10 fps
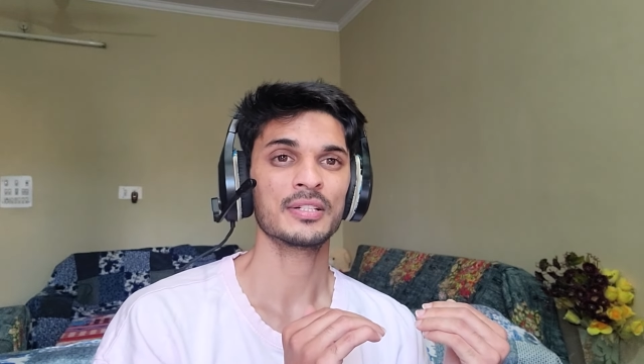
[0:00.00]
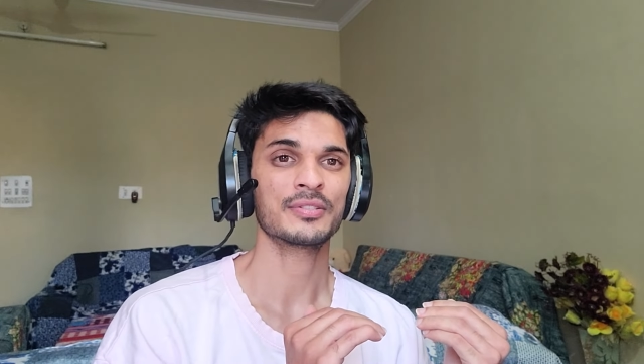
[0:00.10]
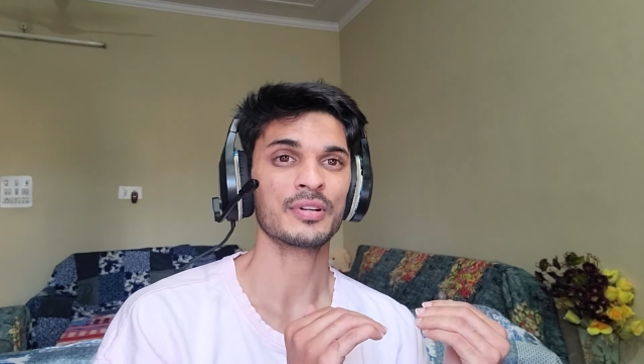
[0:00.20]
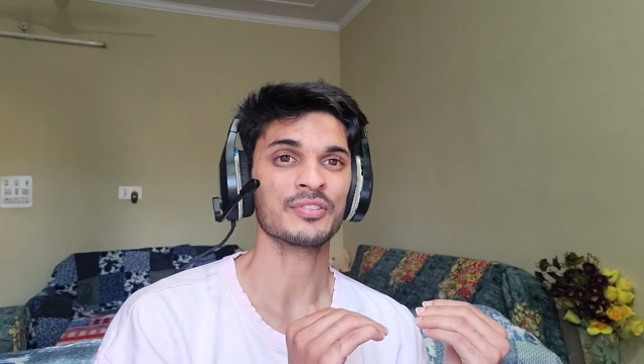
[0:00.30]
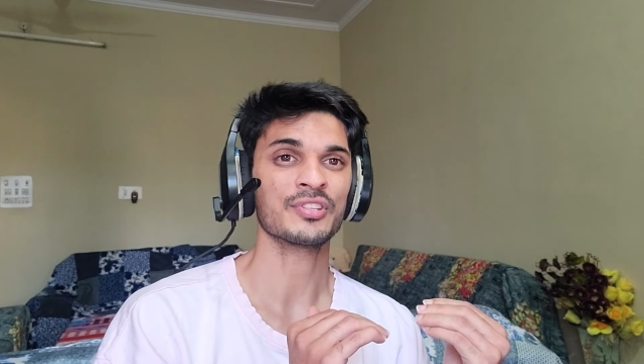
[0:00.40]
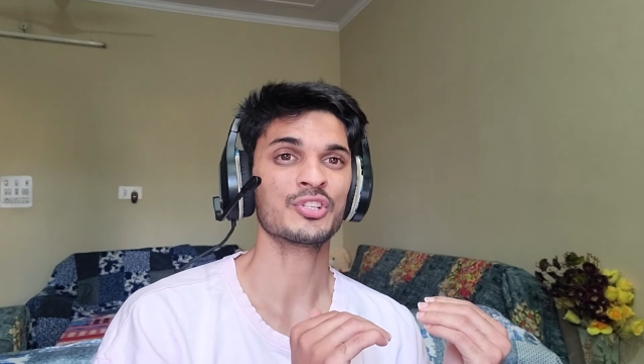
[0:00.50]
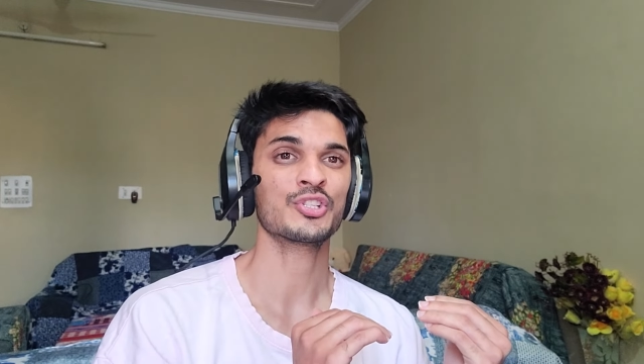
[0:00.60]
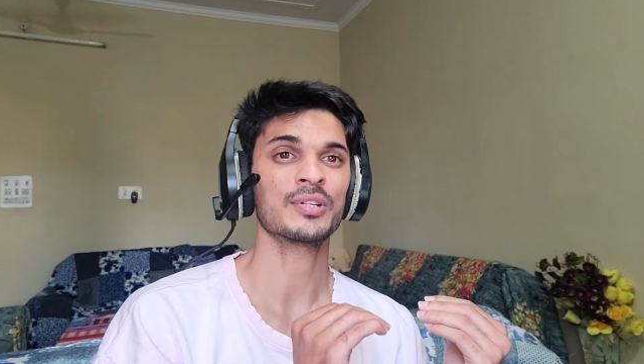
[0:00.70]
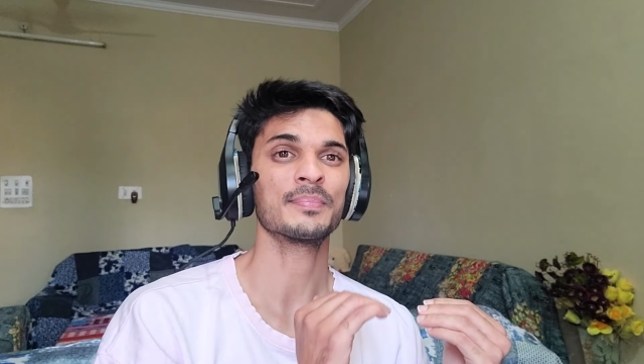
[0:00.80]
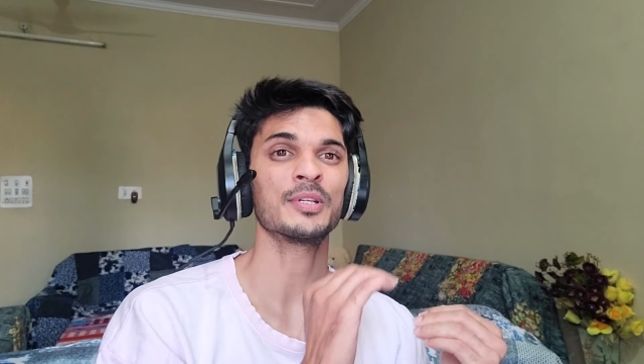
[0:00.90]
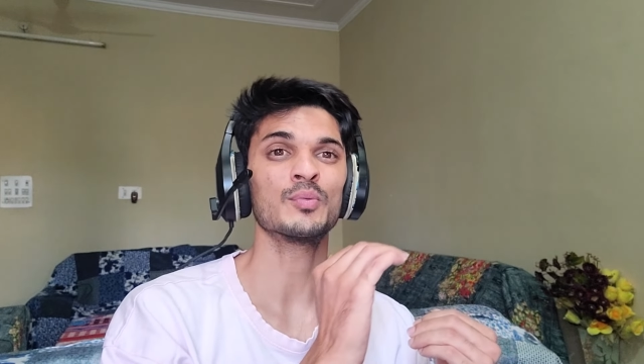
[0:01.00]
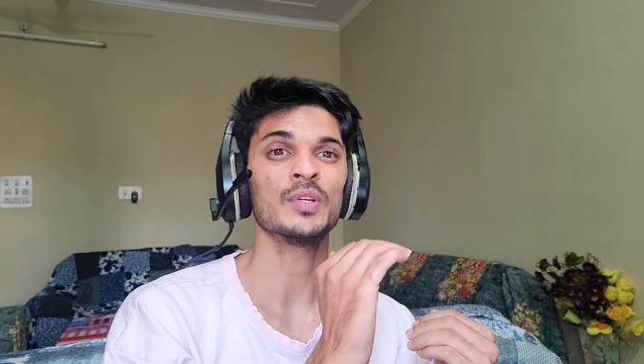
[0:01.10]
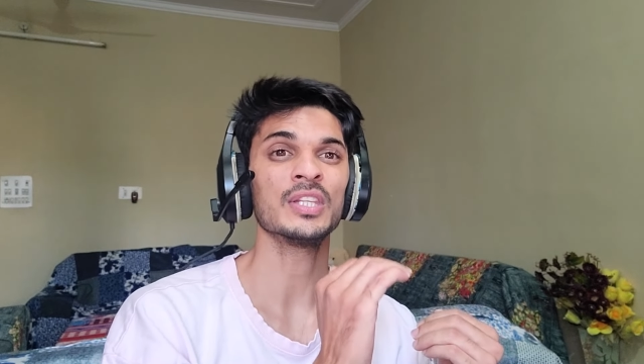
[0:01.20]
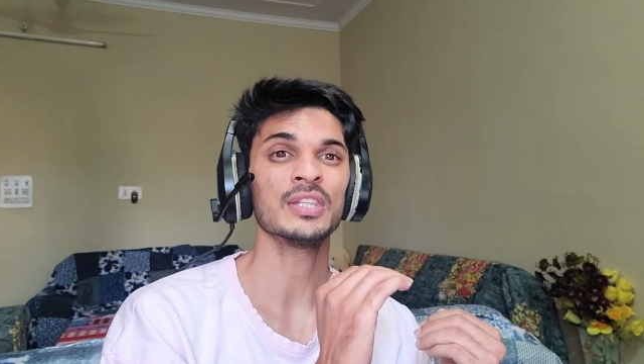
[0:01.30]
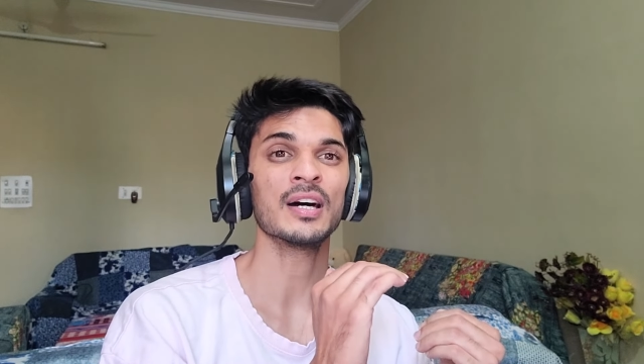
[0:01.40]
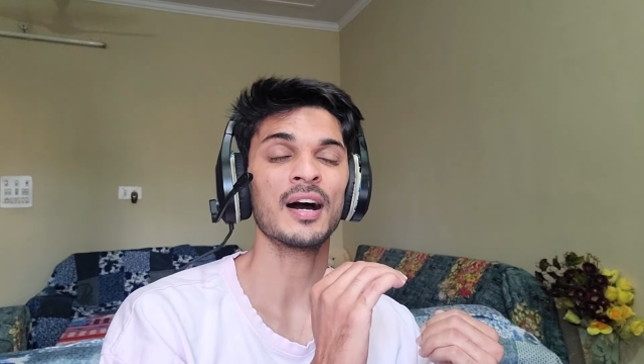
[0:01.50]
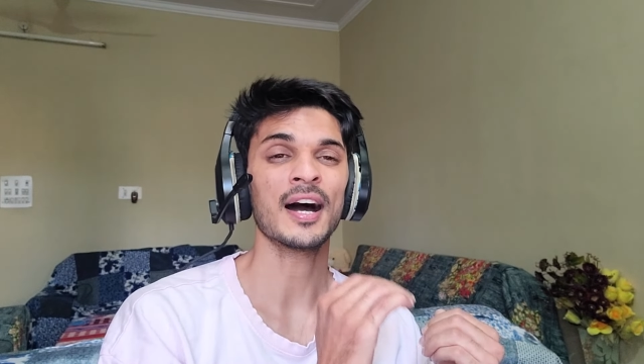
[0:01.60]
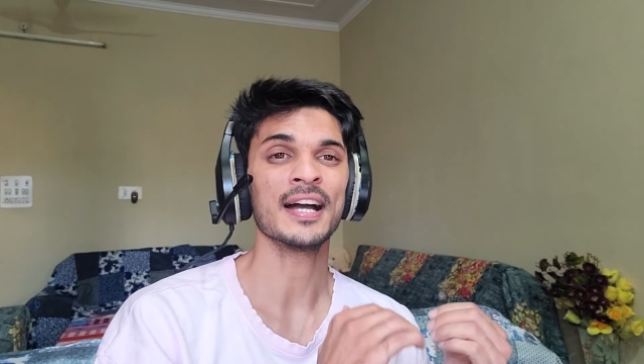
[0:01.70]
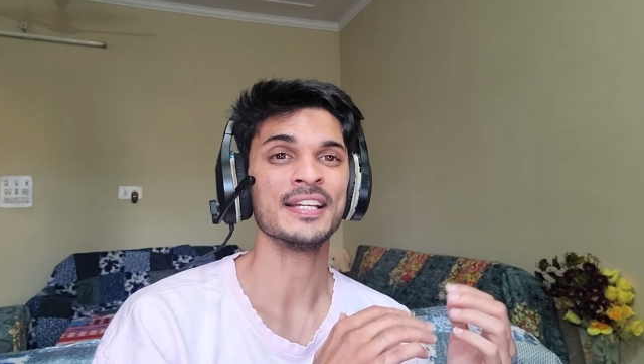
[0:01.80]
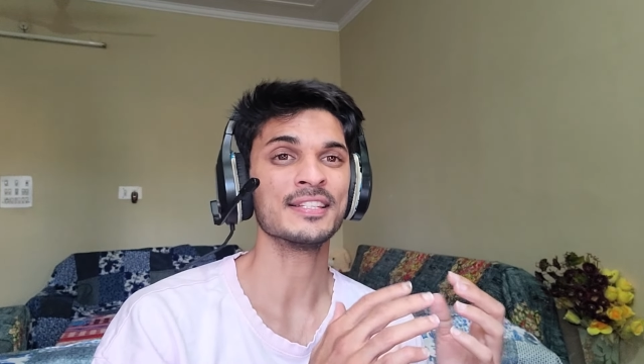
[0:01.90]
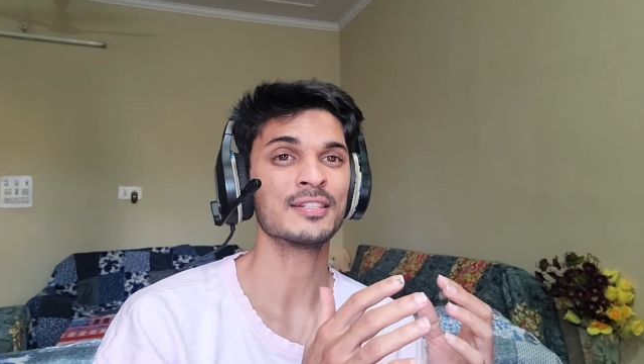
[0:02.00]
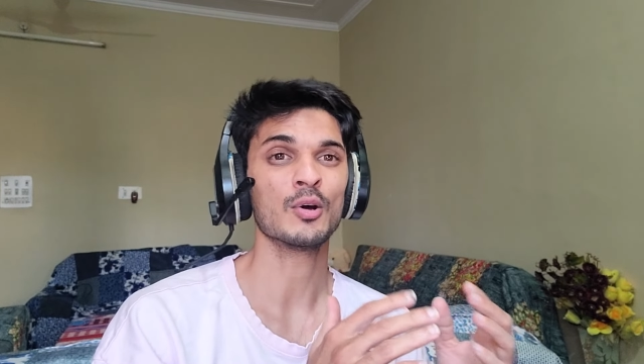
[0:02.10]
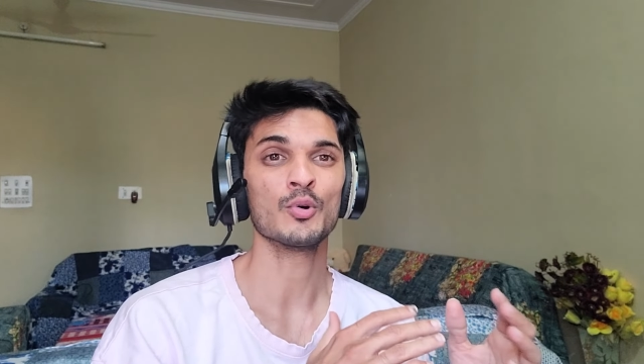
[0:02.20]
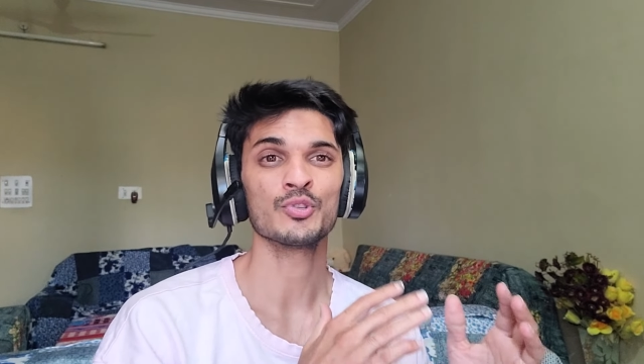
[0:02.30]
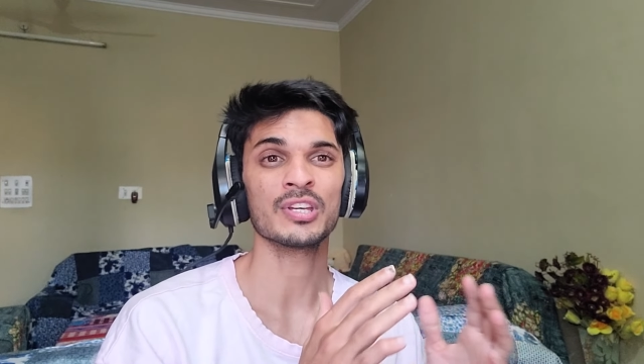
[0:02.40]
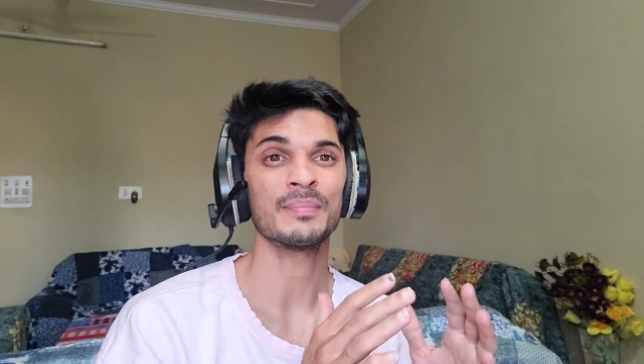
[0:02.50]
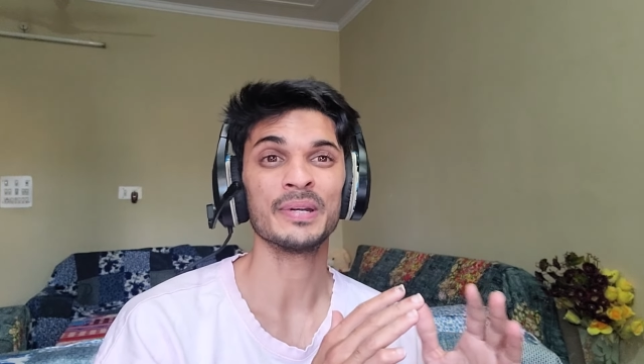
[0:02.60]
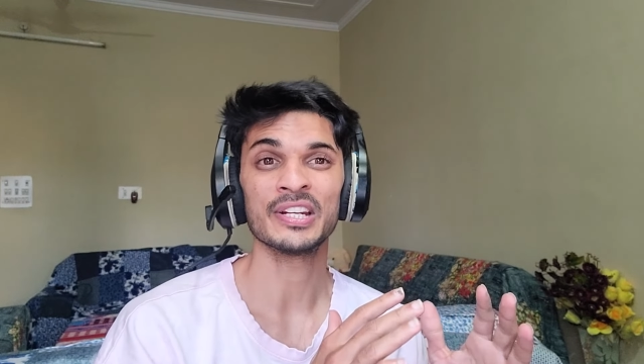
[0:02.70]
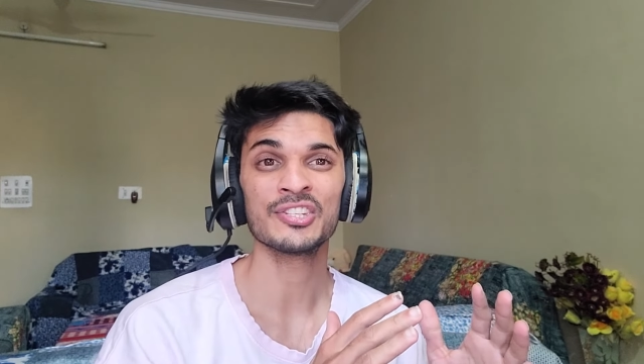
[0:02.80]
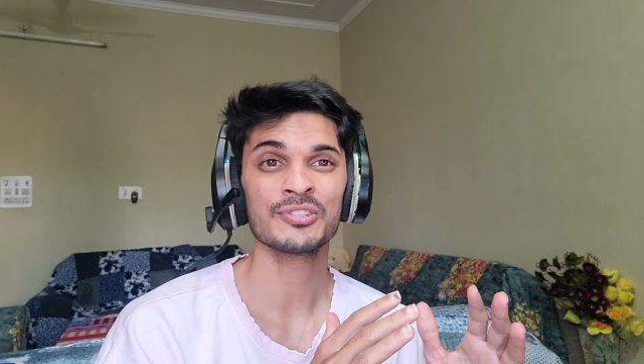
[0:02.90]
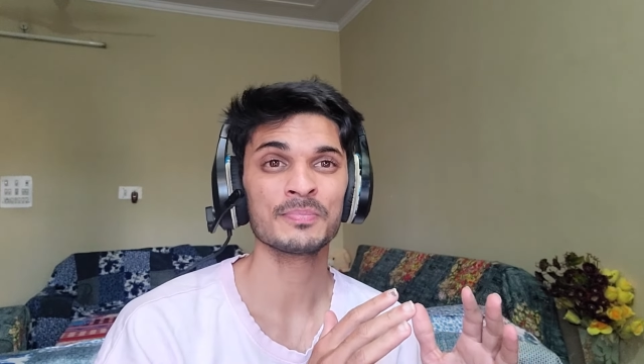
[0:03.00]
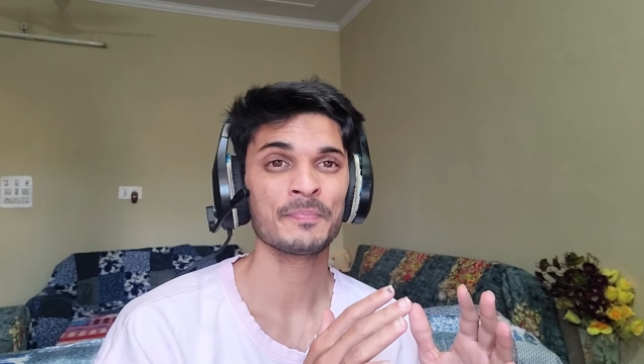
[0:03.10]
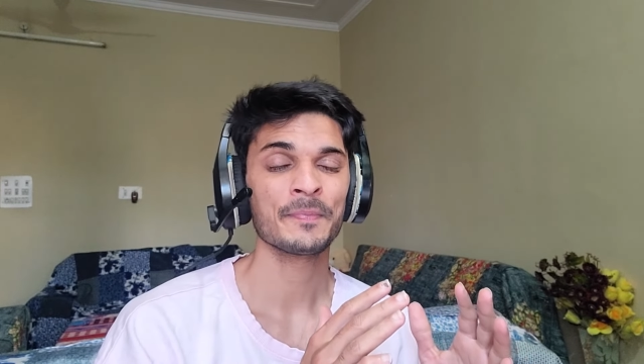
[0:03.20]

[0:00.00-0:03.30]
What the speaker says: transition between the highs, lows and mids.